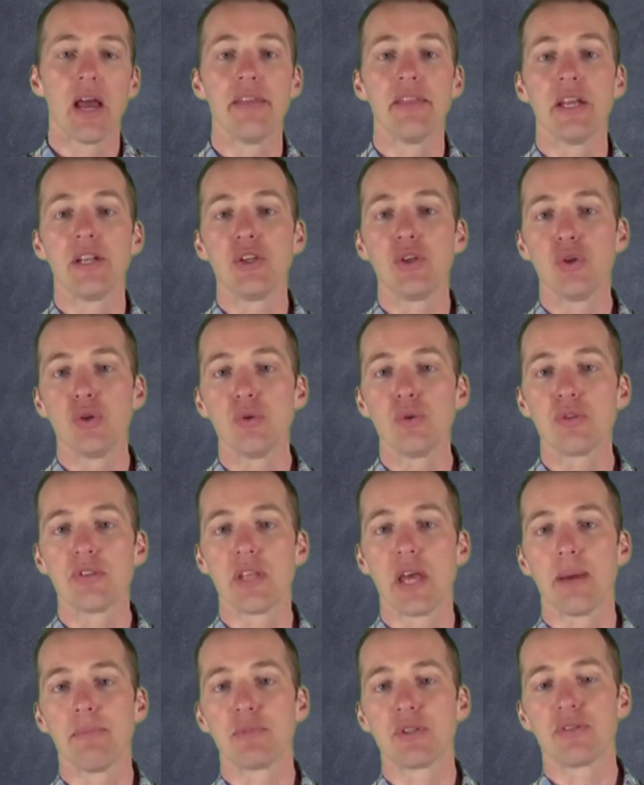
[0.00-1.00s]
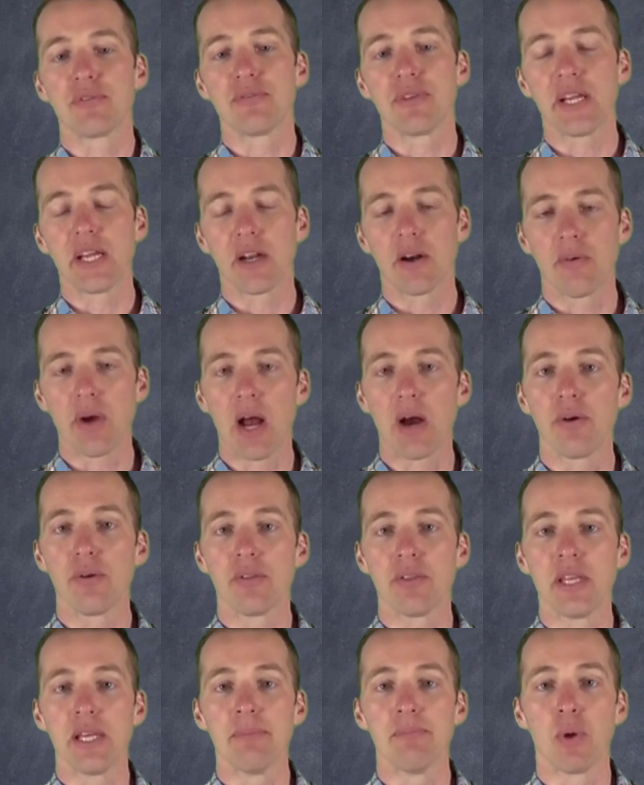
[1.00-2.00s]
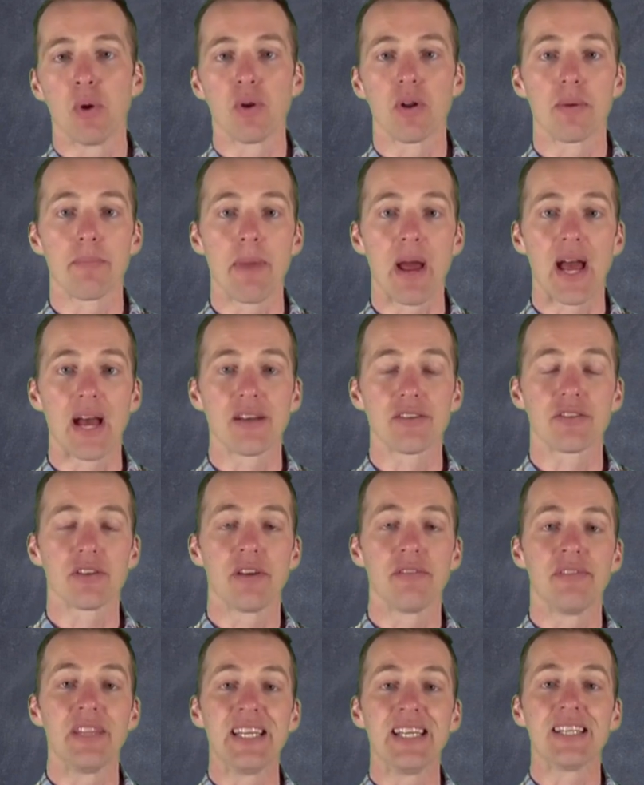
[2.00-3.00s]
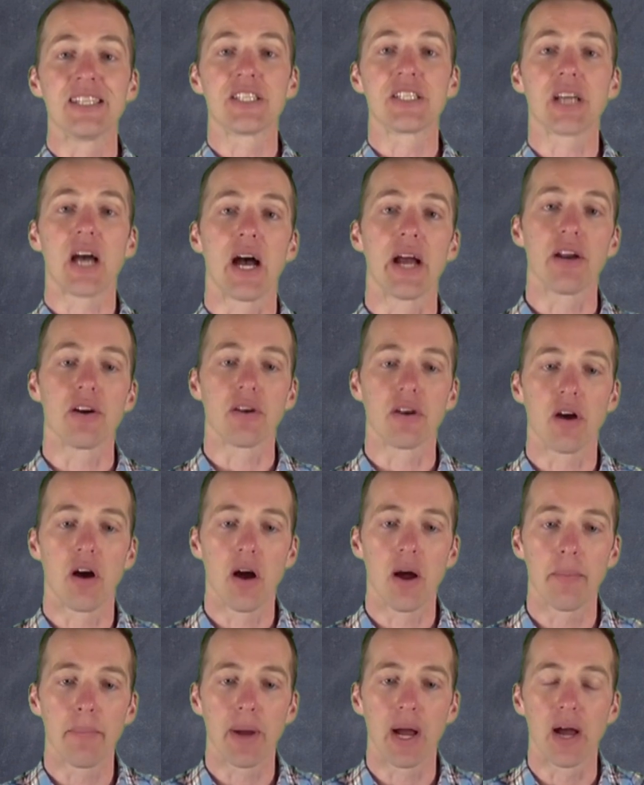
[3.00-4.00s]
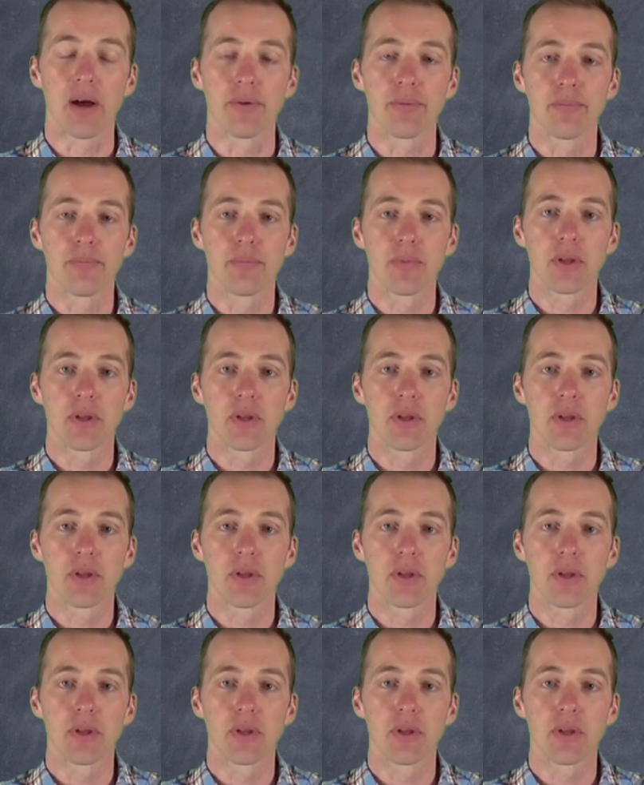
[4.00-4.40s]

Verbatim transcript: and then use them to figure out the molar mass of the entire compound.